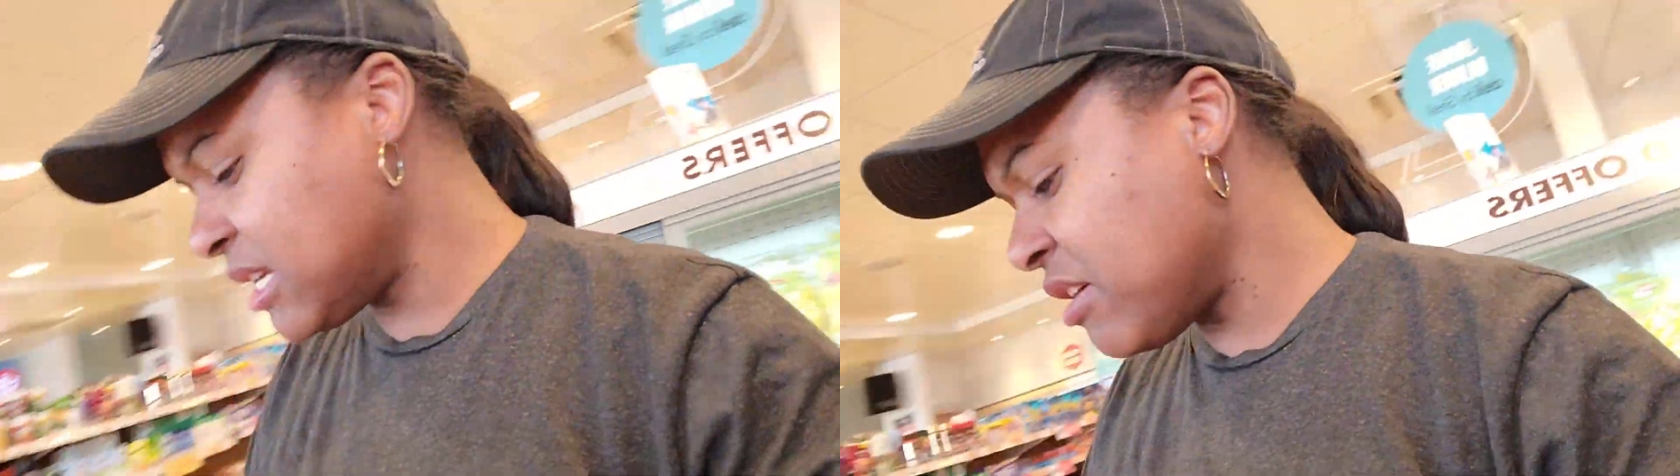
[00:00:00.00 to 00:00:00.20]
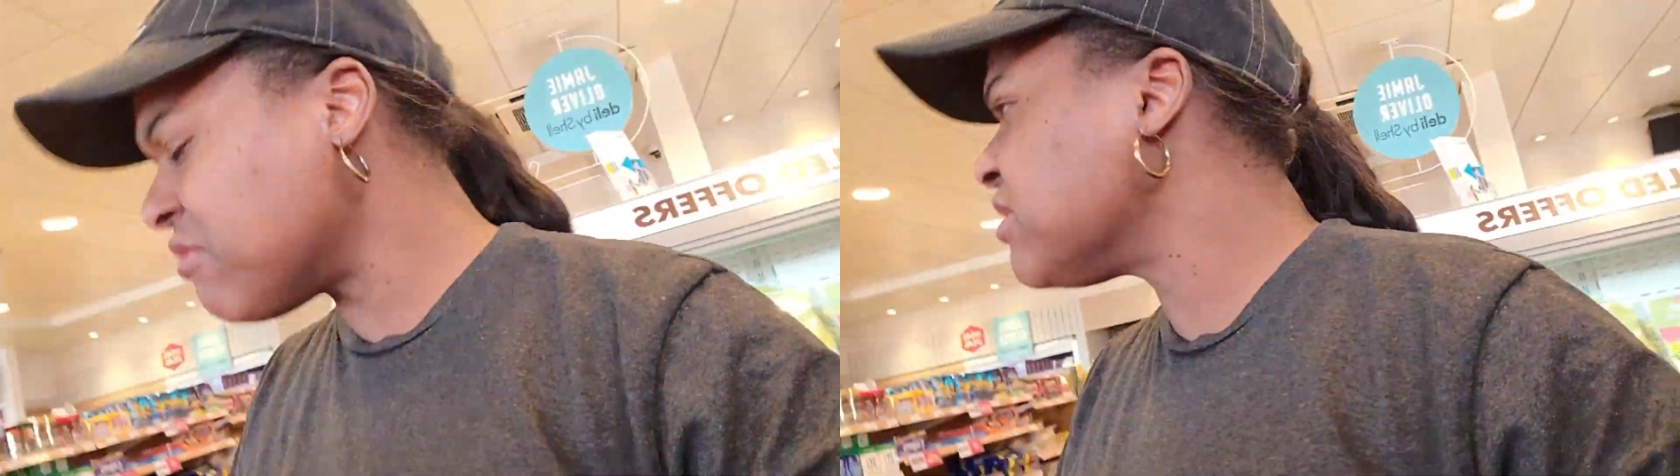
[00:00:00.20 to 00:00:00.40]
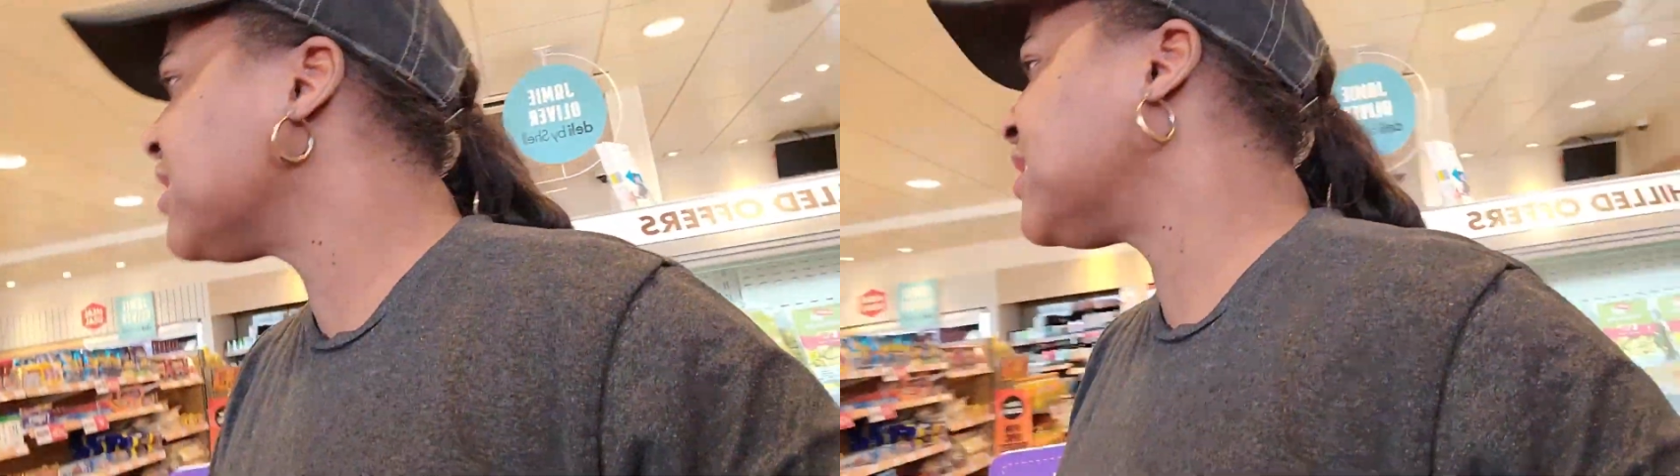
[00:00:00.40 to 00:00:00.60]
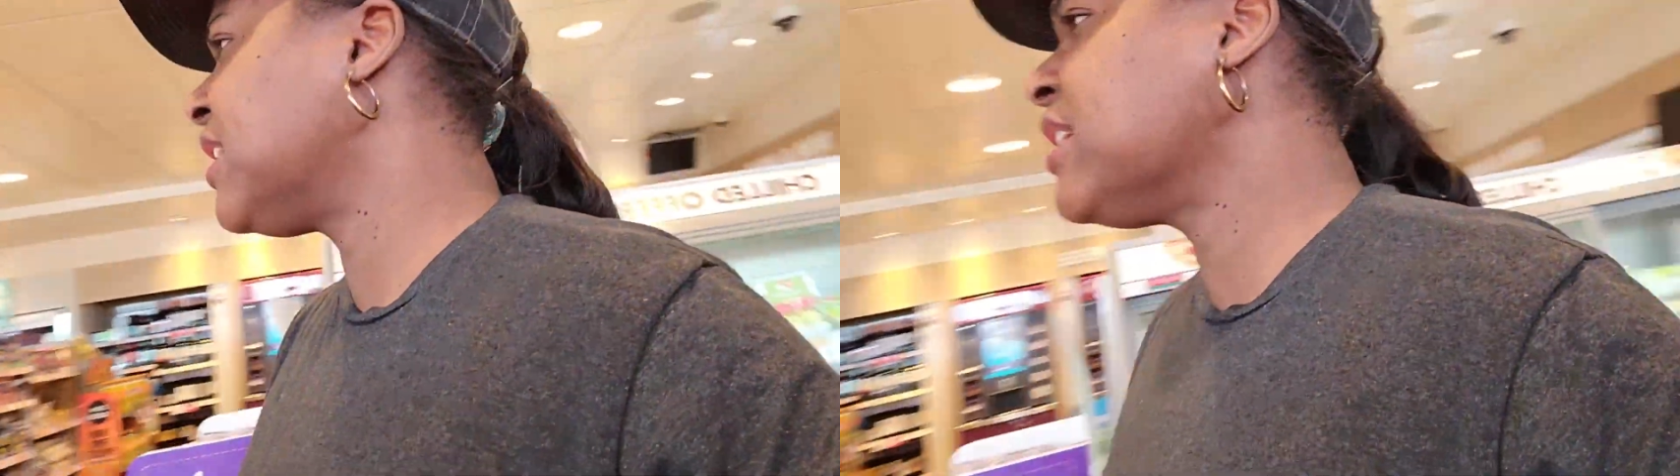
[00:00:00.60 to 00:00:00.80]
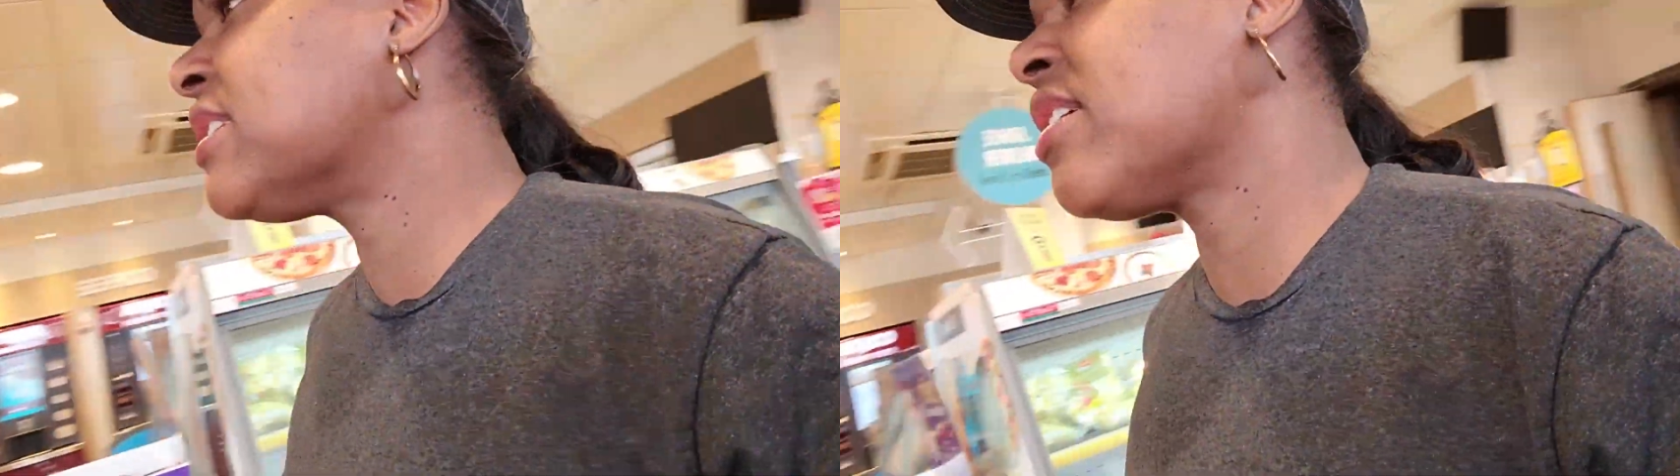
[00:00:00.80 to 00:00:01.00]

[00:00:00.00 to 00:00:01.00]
there a receipt?